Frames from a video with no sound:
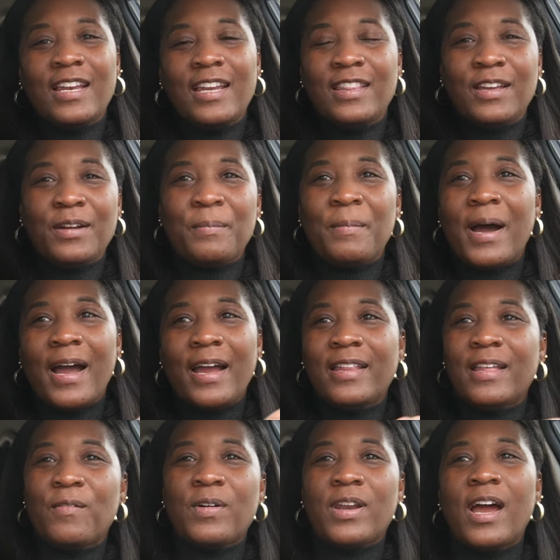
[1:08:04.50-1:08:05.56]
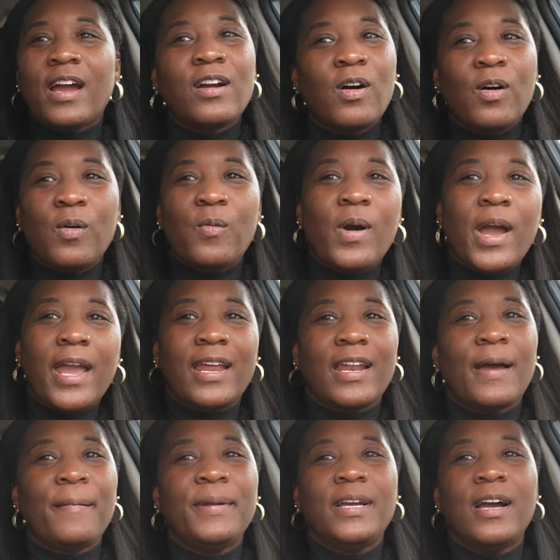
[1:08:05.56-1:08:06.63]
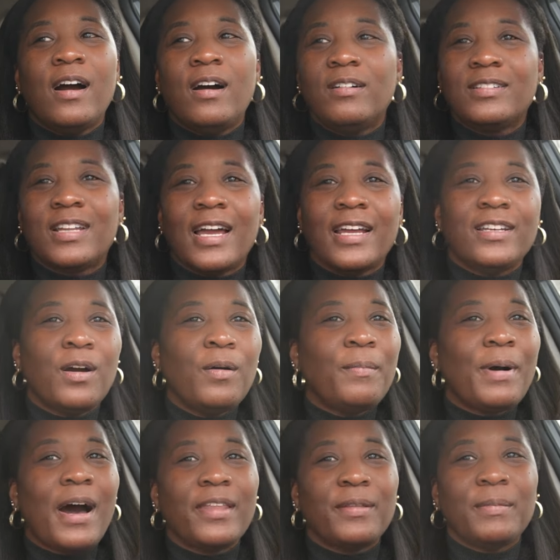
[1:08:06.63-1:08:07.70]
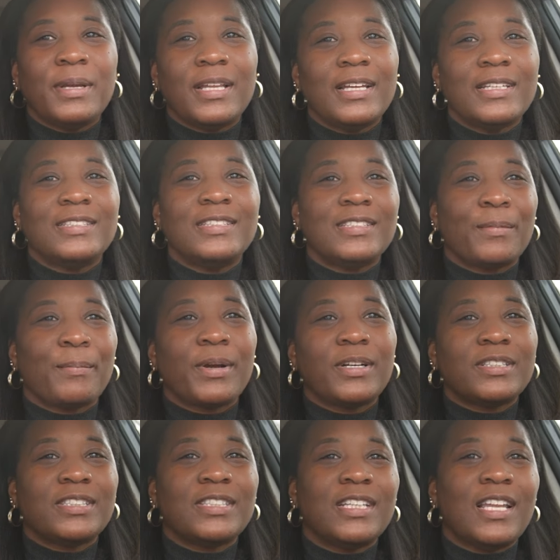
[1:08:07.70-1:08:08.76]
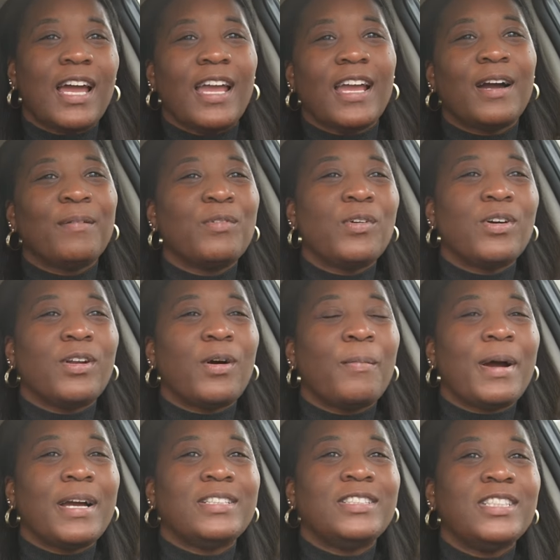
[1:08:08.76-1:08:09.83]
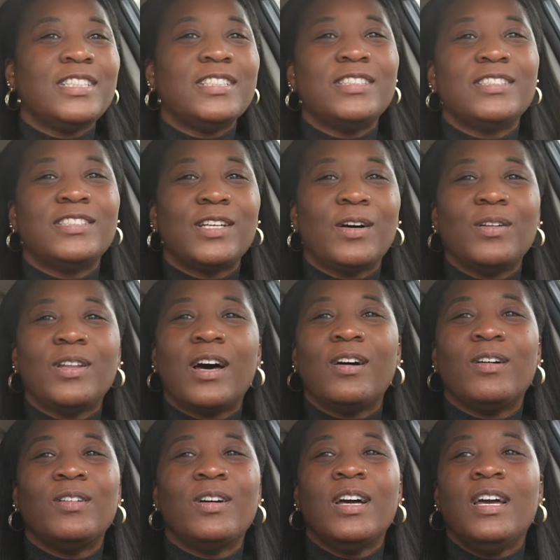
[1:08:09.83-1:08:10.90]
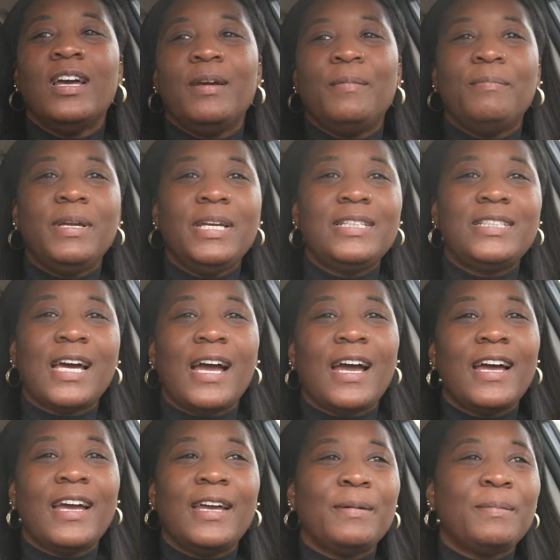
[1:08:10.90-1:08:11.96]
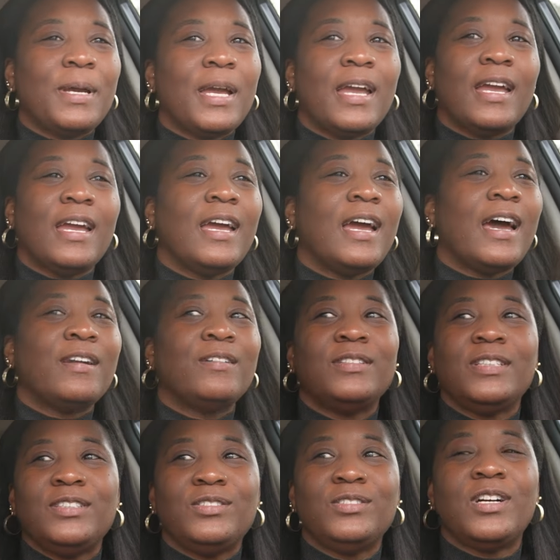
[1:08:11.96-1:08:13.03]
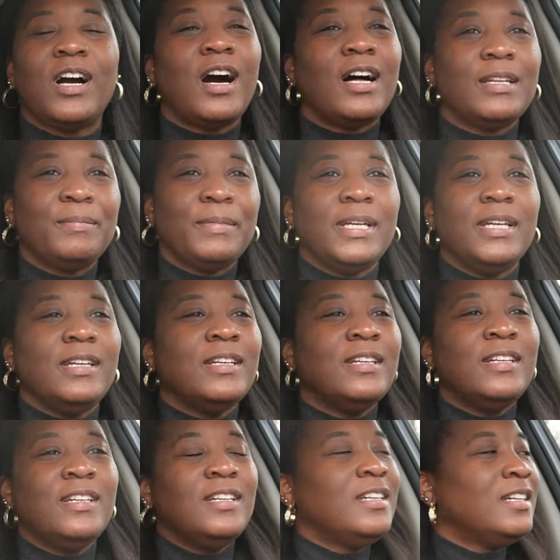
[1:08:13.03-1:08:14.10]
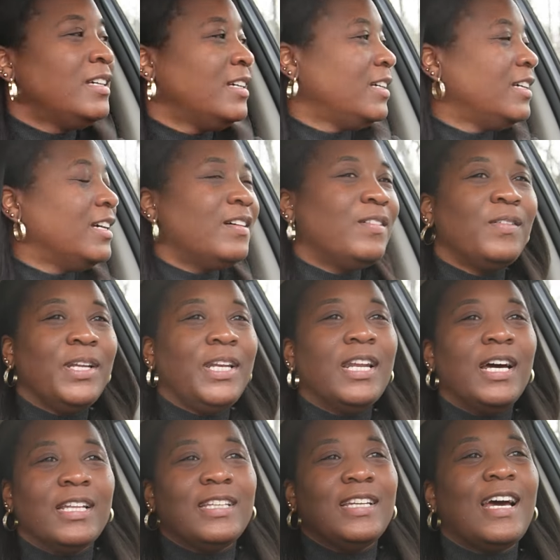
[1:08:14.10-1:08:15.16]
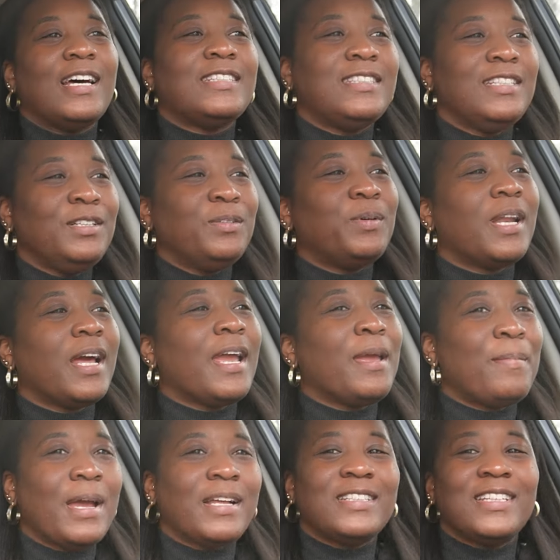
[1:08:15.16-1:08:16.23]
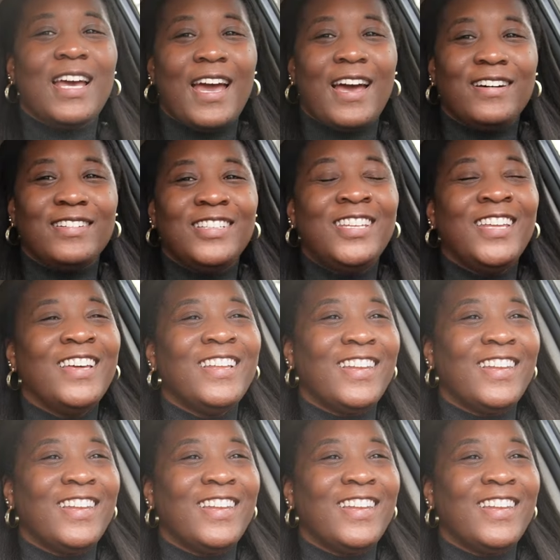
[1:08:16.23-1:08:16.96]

it in their mind that when I go away and I be gone, like, don't bother me unless it's an emergency. Like, I'm going on my chill, solo, me time, and I don't need you calling me with nothing. I'll see you when I get back to the house.